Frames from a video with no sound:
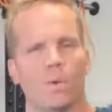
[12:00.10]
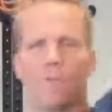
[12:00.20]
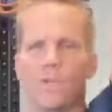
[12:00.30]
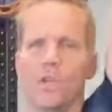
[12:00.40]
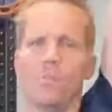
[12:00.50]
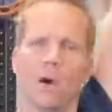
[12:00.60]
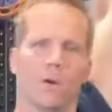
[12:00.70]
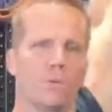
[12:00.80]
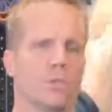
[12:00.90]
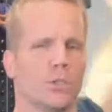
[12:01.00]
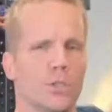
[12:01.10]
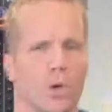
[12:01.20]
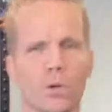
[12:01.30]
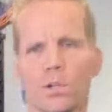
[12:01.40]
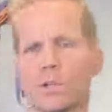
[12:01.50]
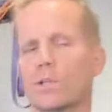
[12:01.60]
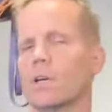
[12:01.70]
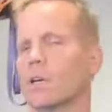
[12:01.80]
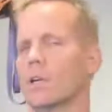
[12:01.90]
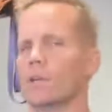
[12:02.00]
to review bones and shoulder
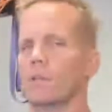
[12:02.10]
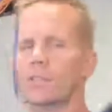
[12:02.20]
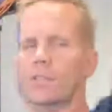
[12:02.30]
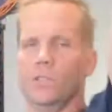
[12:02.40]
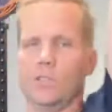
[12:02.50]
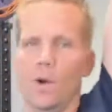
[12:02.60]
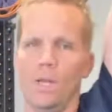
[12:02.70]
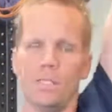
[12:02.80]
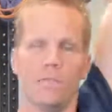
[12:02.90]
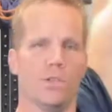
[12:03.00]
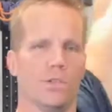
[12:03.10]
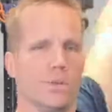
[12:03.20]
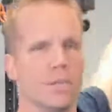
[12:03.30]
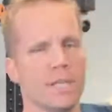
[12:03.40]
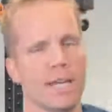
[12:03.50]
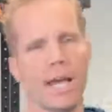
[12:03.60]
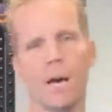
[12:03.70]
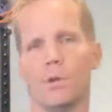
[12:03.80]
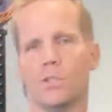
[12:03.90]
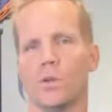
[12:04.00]
joints, if you just want to say
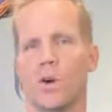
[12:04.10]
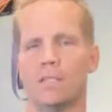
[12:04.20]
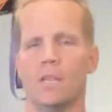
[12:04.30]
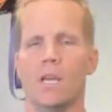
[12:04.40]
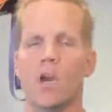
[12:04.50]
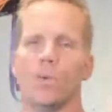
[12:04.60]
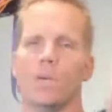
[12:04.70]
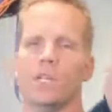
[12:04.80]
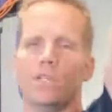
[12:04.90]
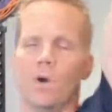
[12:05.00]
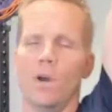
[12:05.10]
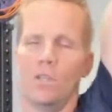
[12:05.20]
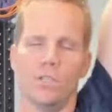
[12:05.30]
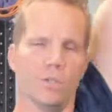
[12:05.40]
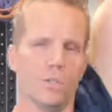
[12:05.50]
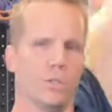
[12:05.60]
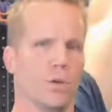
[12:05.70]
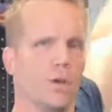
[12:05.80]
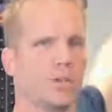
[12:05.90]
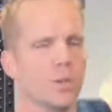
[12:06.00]
elbow joint, wrist joint, shoulder
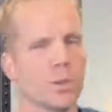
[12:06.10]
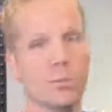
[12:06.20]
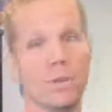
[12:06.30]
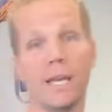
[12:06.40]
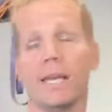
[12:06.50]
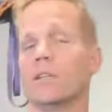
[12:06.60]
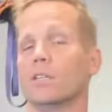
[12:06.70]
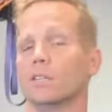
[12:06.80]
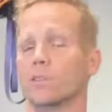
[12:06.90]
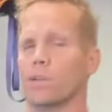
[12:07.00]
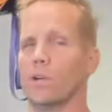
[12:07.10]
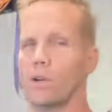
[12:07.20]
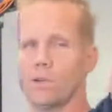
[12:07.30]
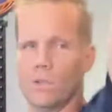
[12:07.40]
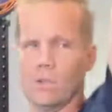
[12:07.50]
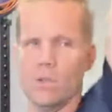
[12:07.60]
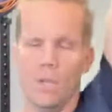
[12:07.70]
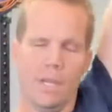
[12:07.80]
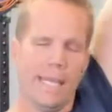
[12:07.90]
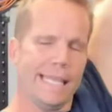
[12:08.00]
blade, or shoulder girdle,
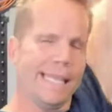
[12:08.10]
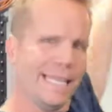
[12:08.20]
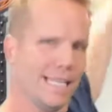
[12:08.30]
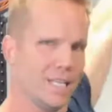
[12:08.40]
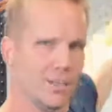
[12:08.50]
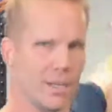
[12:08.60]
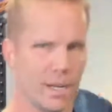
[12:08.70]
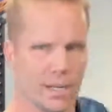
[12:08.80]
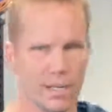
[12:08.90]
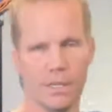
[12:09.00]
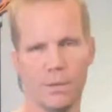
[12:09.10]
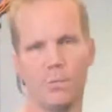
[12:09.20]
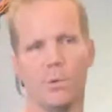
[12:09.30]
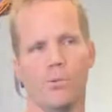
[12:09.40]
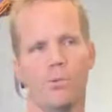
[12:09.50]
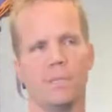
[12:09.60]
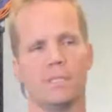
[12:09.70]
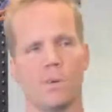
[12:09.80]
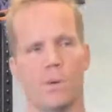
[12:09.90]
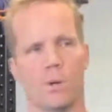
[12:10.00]
these are kind of the
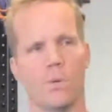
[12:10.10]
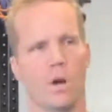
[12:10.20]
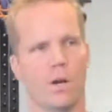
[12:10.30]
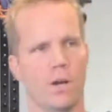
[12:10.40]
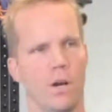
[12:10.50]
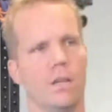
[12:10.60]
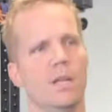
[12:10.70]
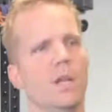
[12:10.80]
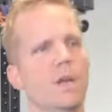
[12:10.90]
movements that we want to work on.